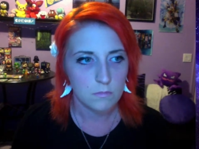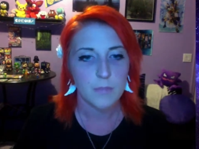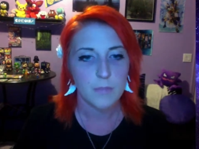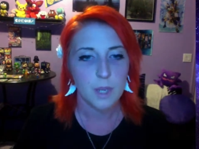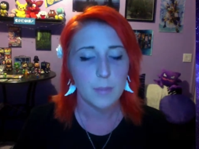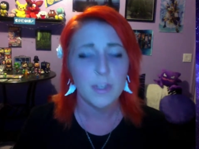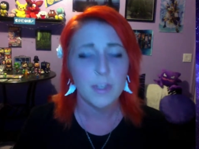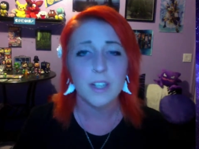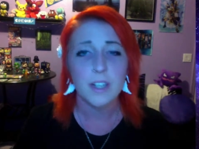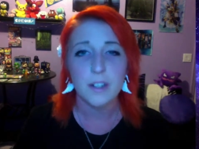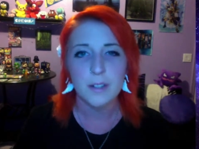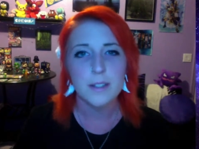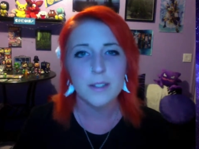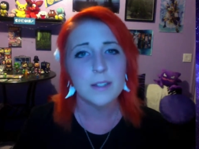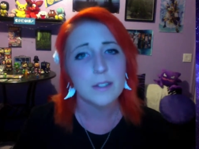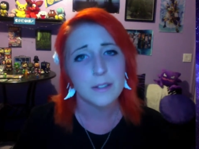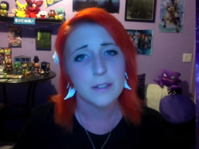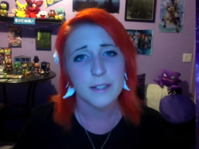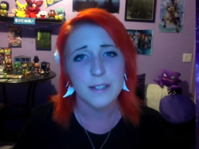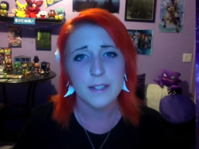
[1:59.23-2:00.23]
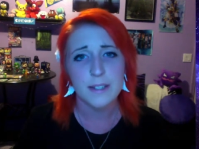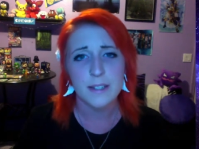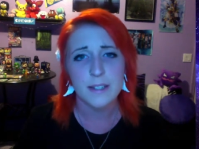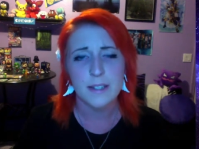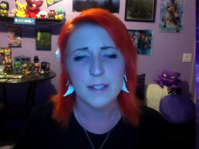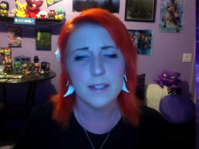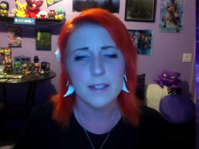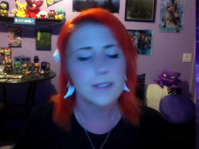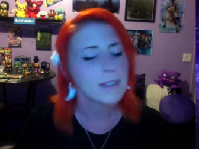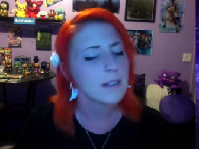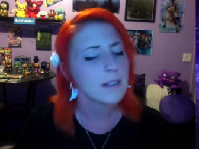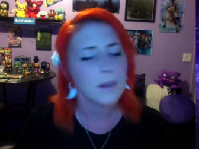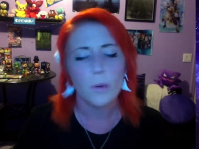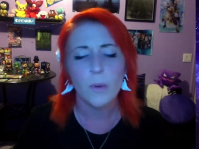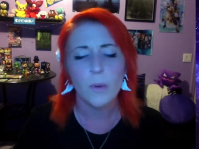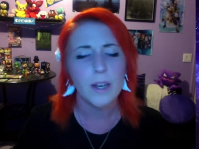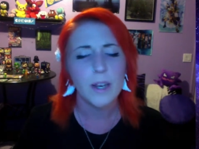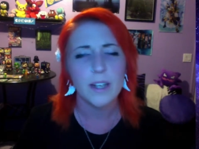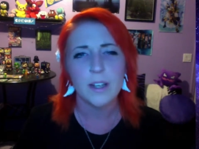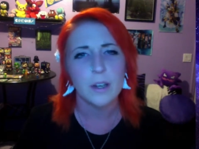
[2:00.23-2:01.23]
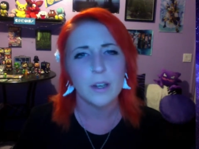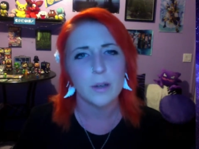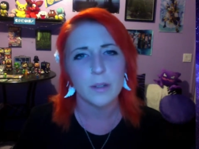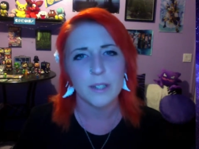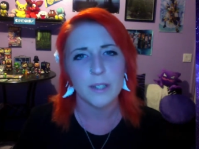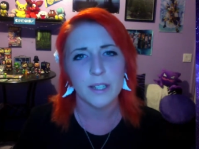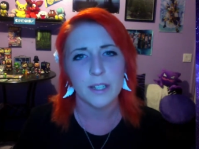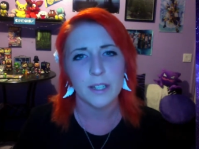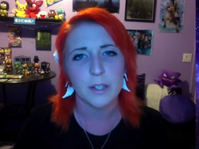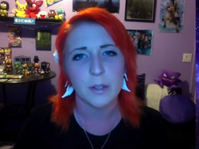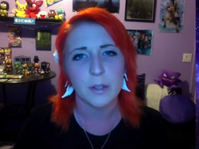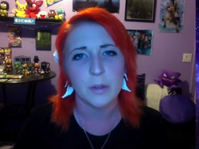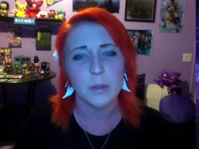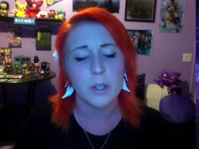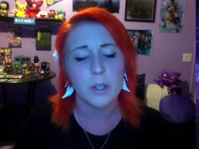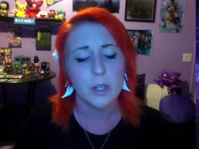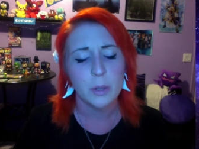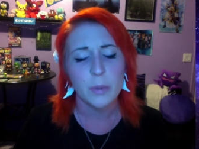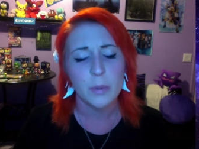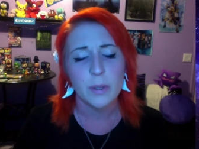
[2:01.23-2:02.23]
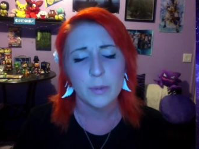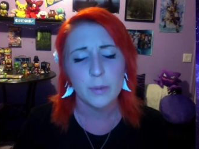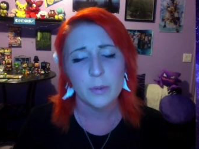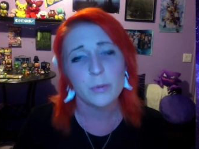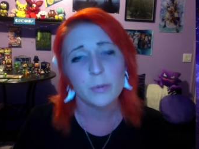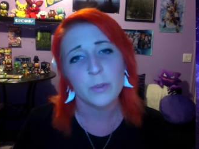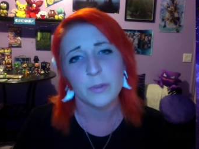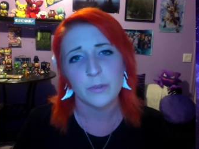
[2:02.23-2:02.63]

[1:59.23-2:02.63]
But in all seriousness, way to go, Leo. We were rooting